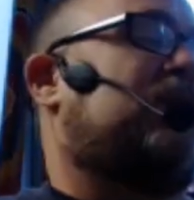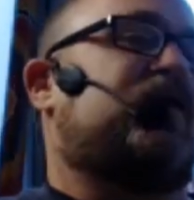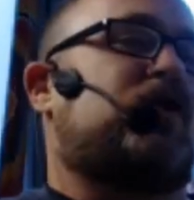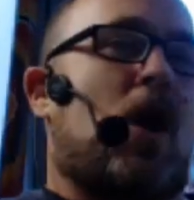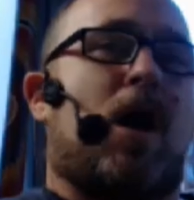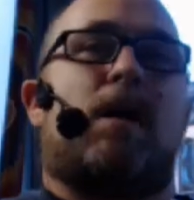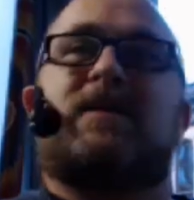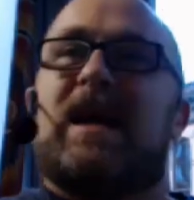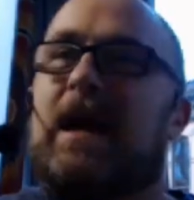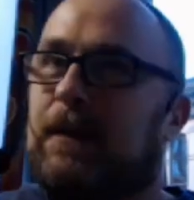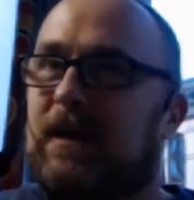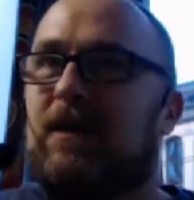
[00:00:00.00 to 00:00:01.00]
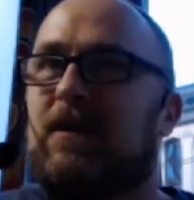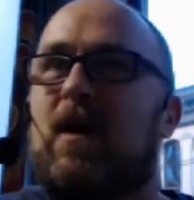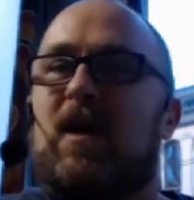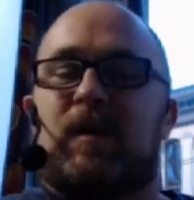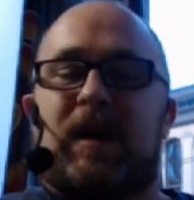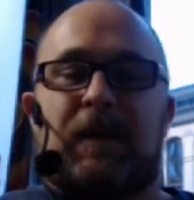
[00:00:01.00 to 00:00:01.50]
of jobs and the
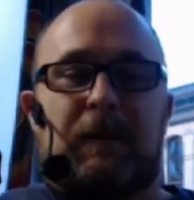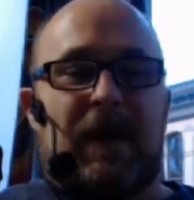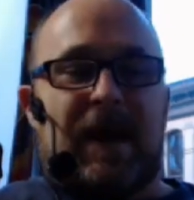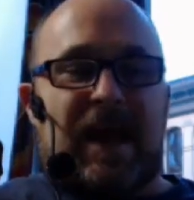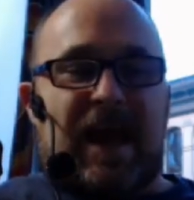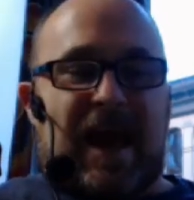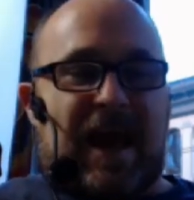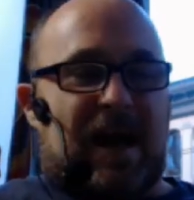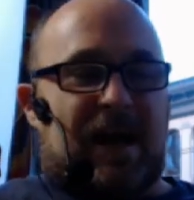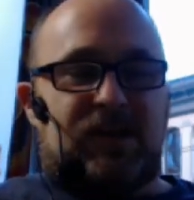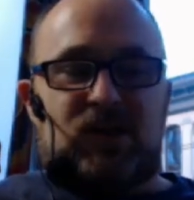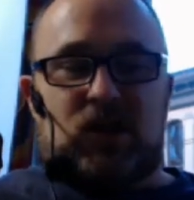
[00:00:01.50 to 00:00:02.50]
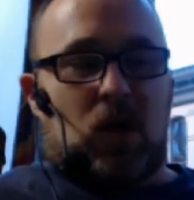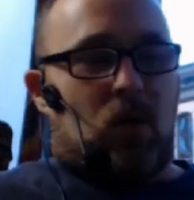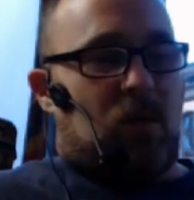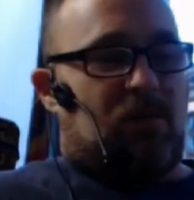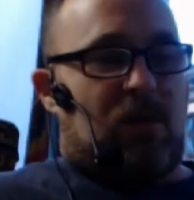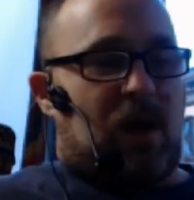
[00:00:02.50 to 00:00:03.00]
economy. And
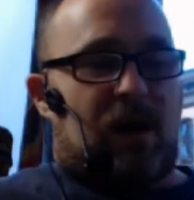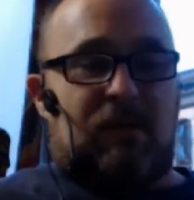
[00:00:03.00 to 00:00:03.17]
so uh,